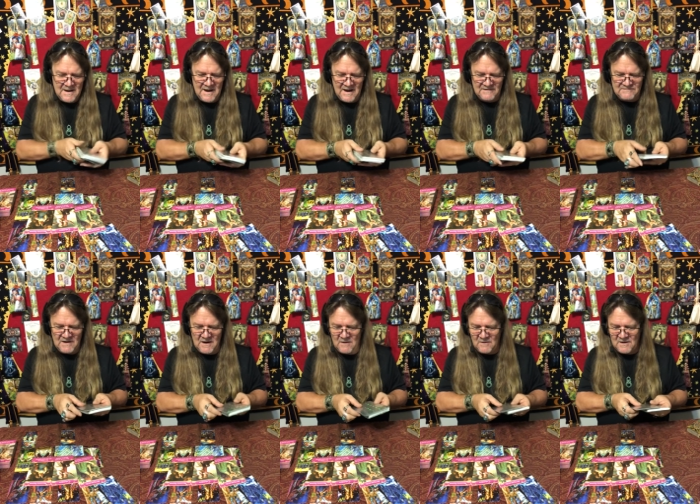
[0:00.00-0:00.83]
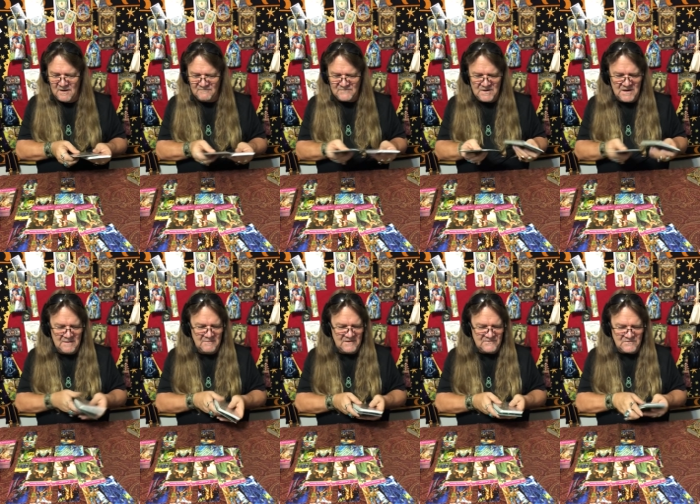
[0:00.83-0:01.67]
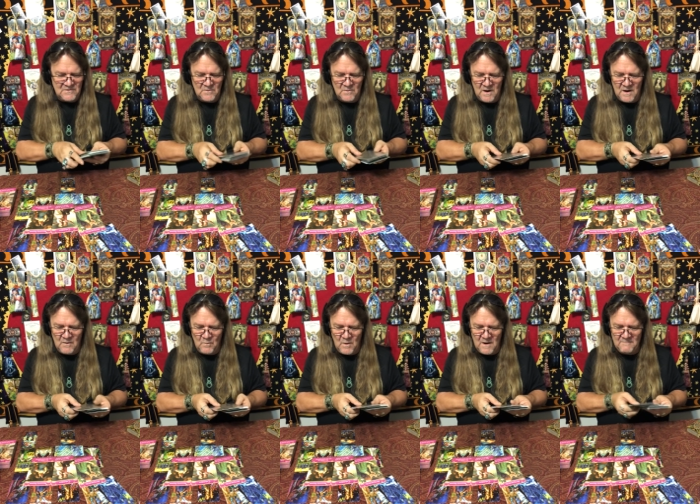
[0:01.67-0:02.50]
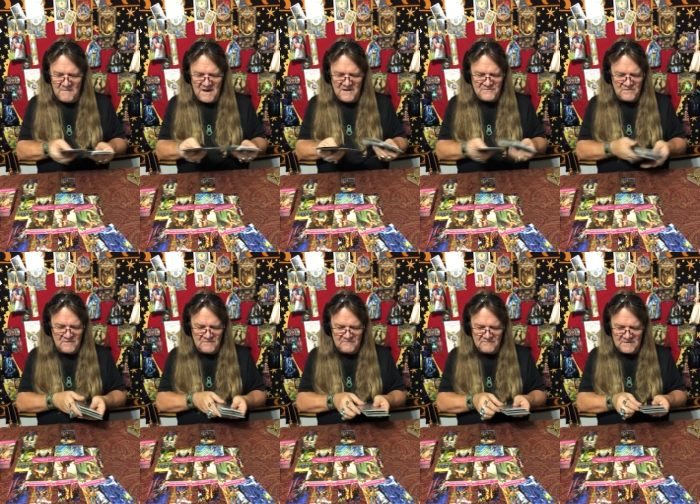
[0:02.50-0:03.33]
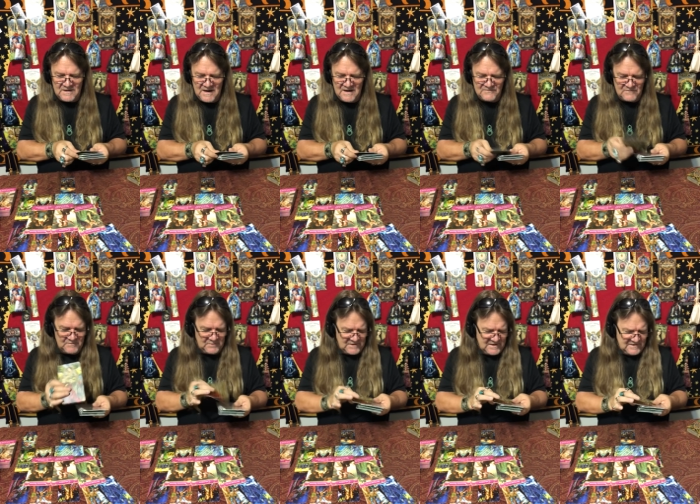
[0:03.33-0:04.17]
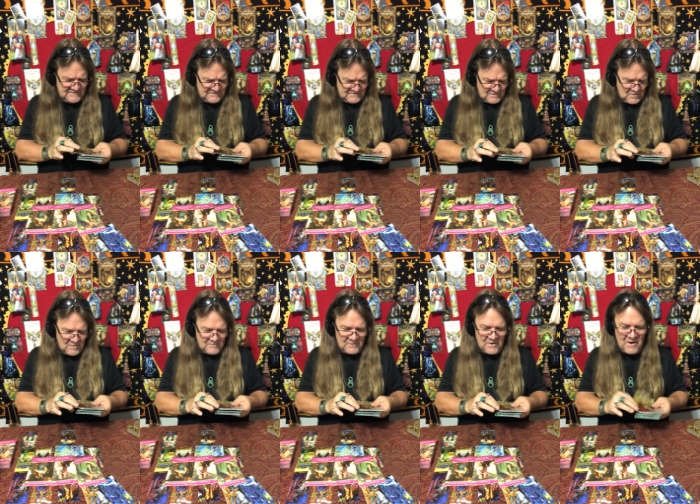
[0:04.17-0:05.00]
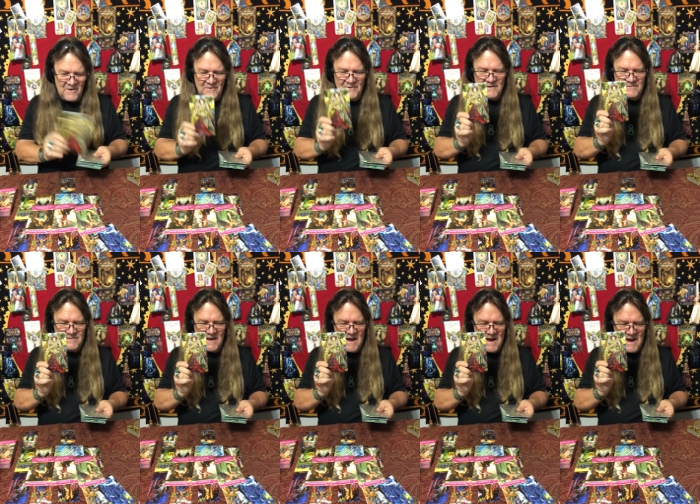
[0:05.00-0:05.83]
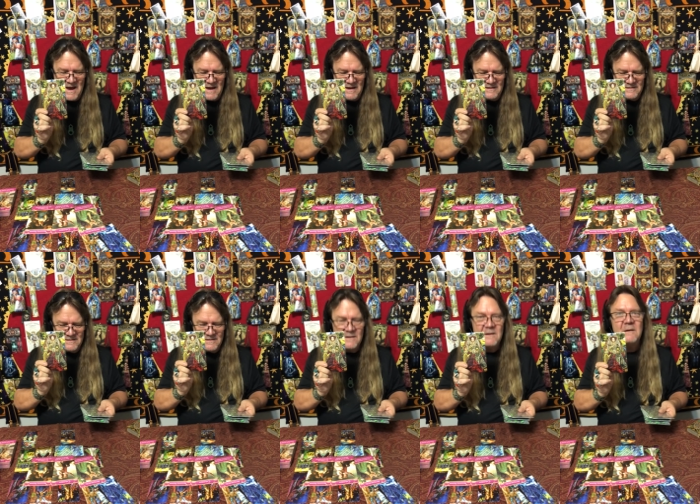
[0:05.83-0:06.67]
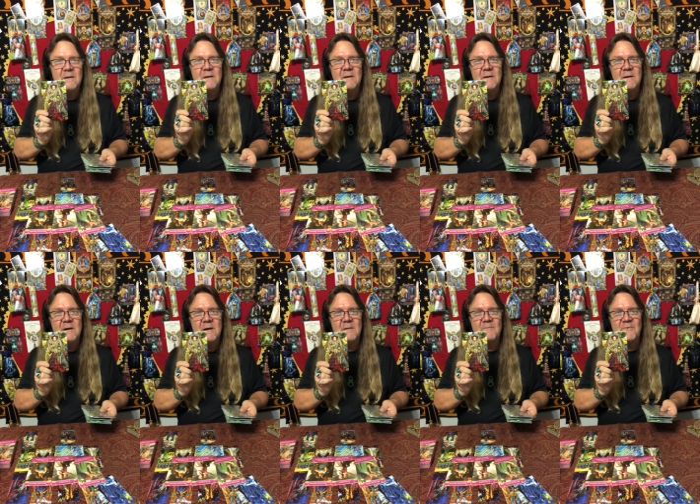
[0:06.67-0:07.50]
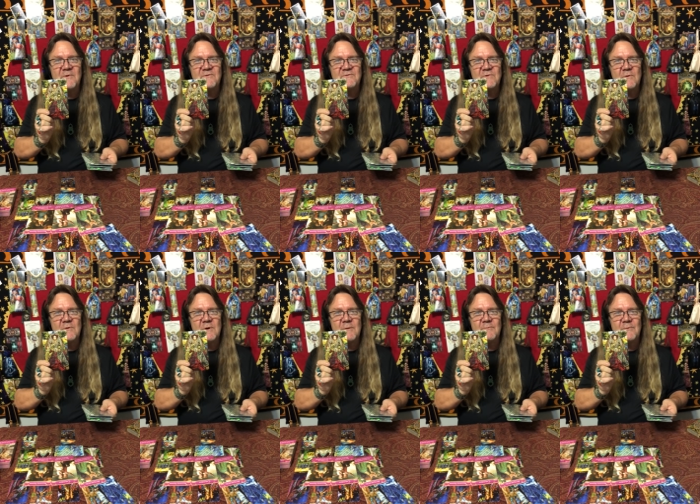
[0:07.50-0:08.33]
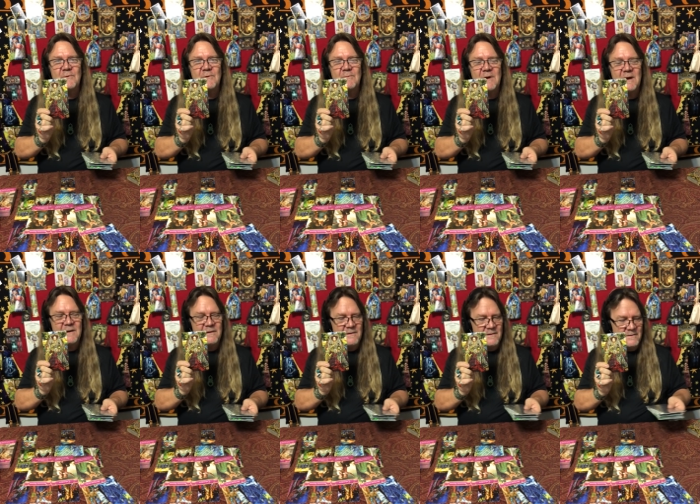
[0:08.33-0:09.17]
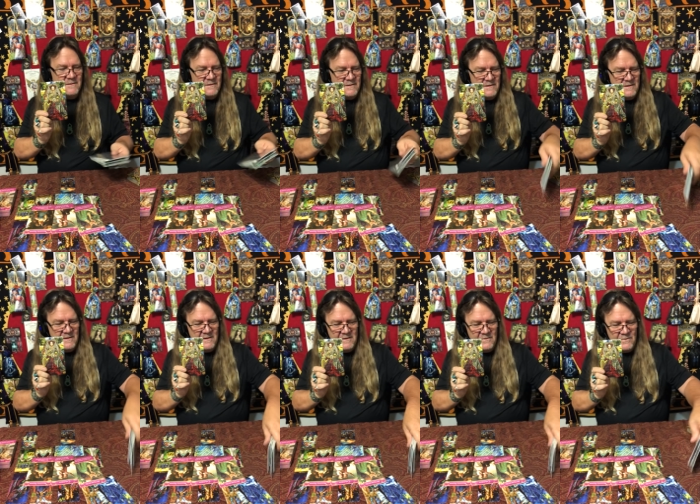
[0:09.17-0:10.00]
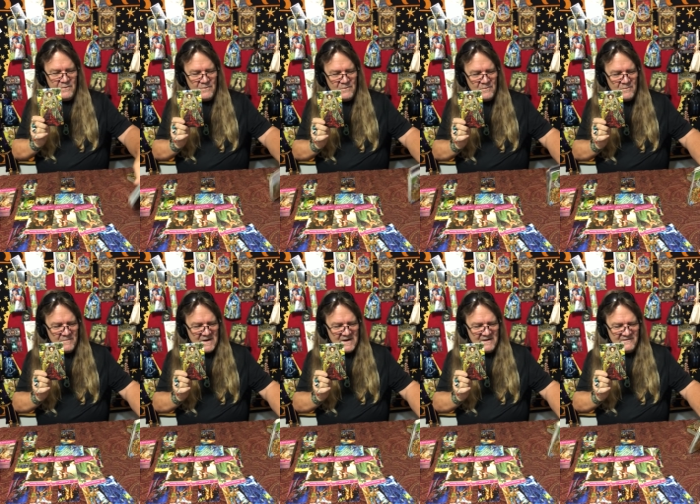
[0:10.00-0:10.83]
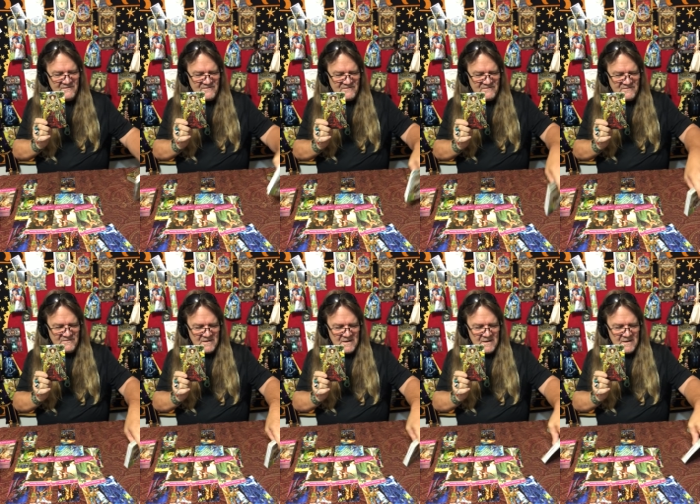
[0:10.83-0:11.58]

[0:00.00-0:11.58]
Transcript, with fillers: Hey, Tarot Love Team, let's do uh, one major for Cancer, please. Overall, look at that. Empress showed up for you right here oh man, this is